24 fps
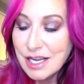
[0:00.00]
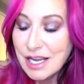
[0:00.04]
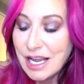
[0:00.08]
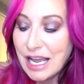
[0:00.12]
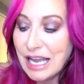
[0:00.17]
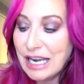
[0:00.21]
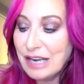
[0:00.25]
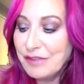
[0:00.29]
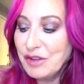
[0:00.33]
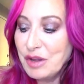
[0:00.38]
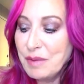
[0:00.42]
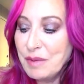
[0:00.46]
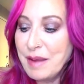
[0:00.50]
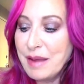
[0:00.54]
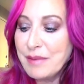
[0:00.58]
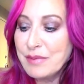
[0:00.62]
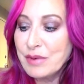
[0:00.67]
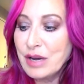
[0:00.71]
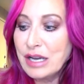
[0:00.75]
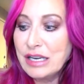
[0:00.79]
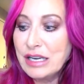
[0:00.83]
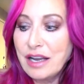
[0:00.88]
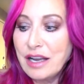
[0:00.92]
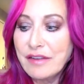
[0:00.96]
And a few
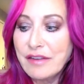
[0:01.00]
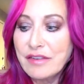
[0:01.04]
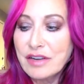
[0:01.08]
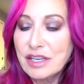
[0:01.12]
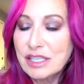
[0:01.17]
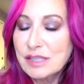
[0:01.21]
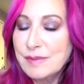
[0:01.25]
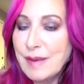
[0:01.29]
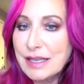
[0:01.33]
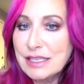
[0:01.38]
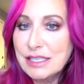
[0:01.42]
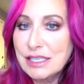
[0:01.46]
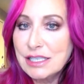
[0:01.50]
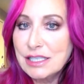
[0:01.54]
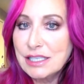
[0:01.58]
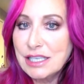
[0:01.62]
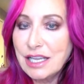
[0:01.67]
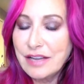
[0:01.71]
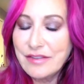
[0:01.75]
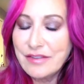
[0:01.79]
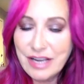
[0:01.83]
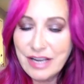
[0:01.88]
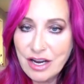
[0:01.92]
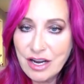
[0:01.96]
people I never expected
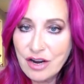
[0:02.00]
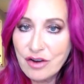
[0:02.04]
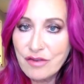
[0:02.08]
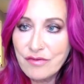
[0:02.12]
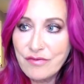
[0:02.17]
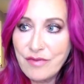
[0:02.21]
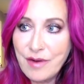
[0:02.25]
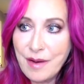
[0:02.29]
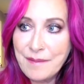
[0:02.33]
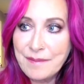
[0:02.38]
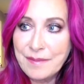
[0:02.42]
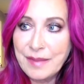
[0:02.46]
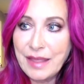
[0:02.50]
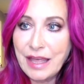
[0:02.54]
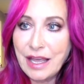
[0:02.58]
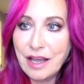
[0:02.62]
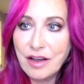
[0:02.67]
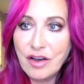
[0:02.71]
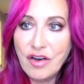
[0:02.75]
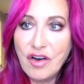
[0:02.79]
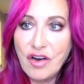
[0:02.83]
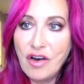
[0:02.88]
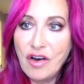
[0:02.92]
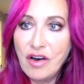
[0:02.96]
to even hear from
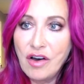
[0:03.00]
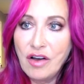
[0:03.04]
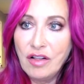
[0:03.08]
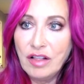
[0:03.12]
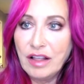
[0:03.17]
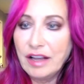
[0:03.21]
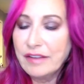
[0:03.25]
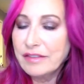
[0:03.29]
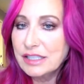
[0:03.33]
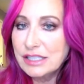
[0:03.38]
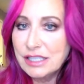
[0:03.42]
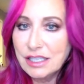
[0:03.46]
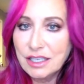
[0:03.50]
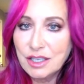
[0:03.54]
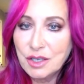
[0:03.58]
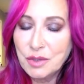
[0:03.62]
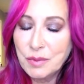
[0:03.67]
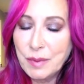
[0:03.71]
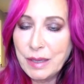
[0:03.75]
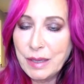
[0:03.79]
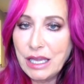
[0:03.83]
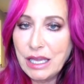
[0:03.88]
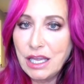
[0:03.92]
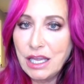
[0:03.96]
that call every
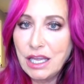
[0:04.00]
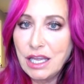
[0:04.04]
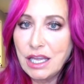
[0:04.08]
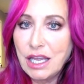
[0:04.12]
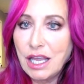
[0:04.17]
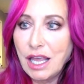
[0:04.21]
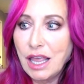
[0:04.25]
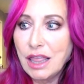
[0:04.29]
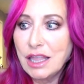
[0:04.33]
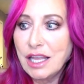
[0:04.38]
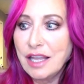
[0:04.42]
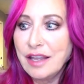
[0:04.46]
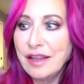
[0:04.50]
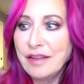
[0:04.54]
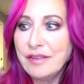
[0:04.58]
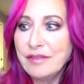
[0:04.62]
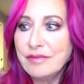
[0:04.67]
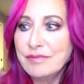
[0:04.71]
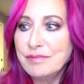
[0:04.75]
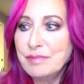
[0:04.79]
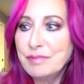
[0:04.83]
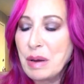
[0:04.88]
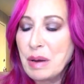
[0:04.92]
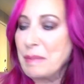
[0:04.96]
single week, and they
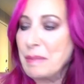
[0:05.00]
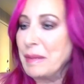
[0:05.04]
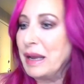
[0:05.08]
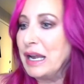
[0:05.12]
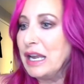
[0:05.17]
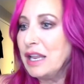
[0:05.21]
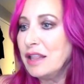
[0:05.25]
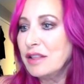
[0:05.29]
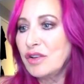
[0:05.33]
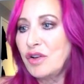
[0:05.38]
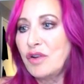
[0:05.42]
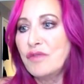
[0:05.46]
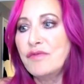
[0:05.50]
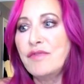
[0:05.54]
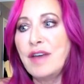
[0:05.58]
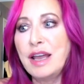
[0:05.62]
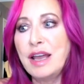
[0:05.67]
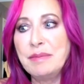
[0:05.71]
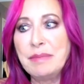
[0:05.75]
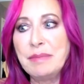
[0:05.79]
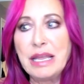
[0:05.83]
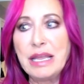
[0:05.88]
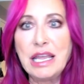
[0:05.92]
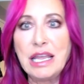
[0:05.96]
put money in the
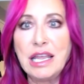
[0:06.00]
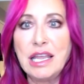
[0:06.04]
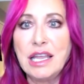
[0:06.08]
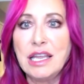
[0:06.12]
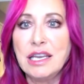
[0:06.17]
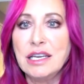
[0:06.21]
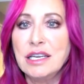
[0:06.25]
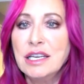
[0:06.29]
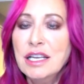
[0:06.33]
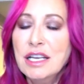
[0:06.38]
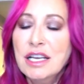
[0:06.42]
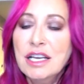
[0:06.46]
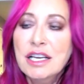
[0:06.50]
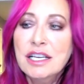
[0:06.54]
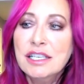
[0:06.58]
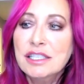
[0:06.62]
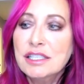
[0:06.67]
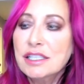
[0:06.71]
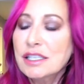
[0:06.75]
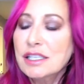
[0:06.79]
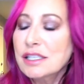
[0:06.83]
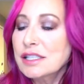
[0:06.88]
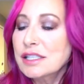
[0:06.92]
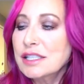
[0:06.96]
GoFundMe, and
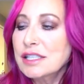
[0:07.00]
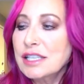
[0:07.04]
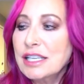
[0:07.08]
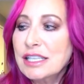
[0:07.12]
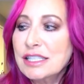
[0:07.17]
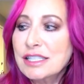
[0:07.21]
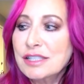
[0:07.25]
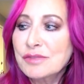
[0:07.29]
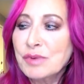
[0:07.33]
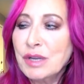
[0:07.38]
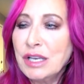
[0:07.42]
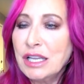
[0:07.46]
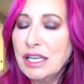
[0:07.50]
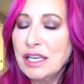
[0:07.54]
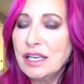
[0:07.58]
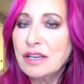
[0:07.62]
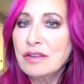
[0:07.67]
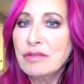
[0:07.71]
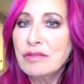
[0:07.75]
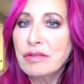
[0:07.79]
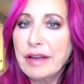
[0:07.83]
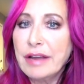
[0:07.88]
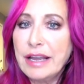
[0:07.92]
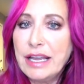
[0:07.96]
just, it's really
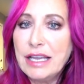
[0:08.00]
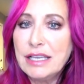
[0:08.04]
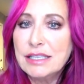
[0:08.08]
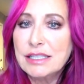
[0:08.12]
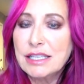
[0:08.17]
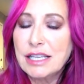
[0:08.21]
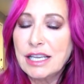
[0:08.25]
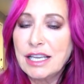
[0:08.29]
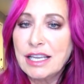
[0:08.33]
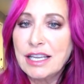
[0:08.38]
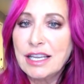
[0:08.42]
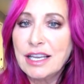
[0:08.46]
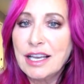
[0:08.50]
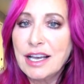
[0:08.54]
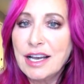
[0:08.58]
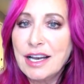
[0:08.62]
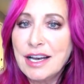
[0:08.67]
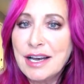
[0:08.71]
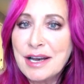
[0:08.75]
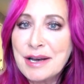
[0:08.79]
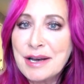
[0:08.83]
crazy.